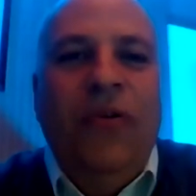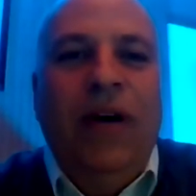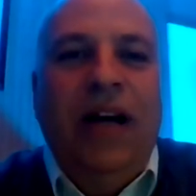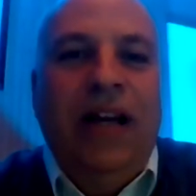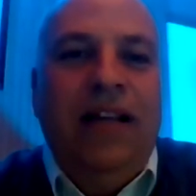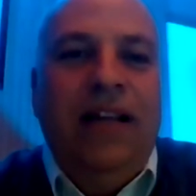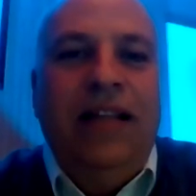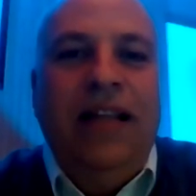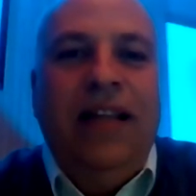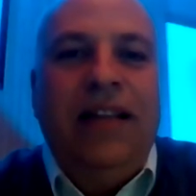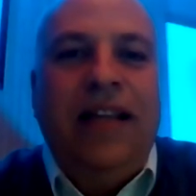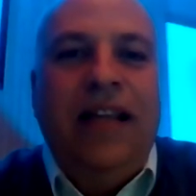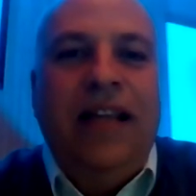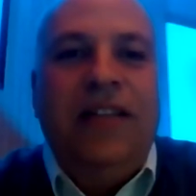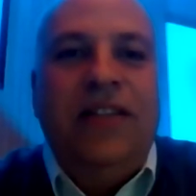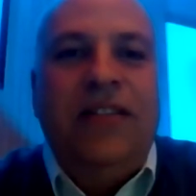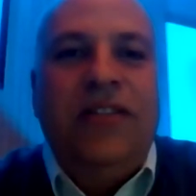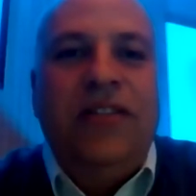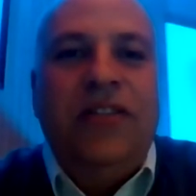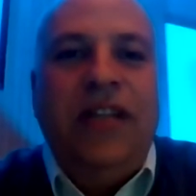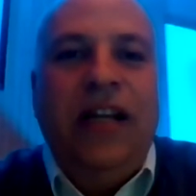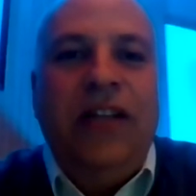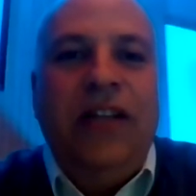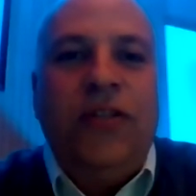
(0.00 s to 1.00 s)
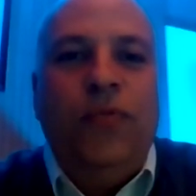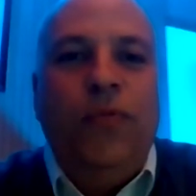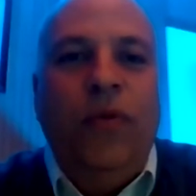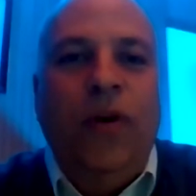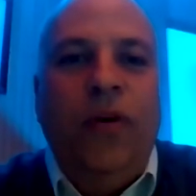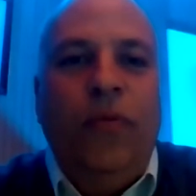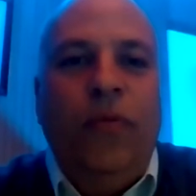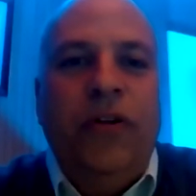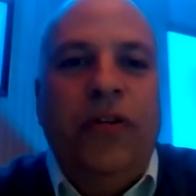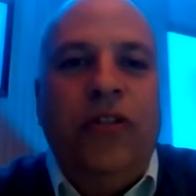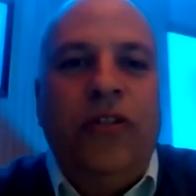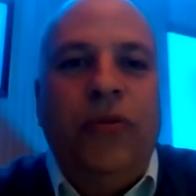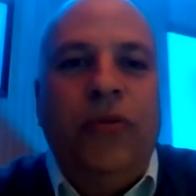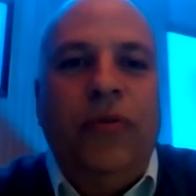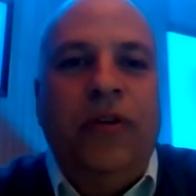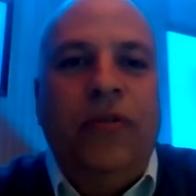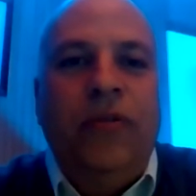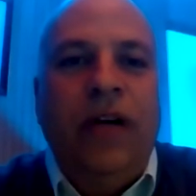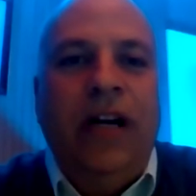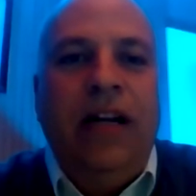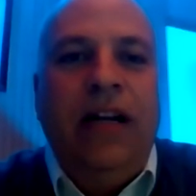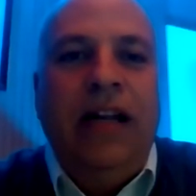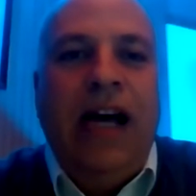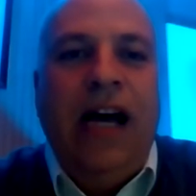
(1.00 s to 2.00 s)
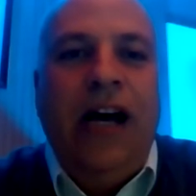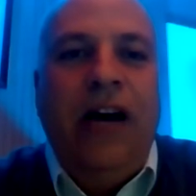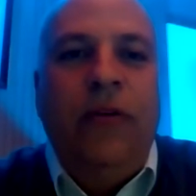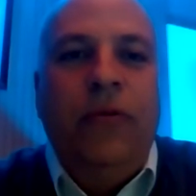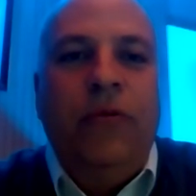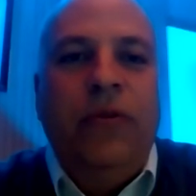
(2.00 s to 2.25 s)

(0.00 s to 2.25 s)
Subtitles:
and that's what we're doing right now.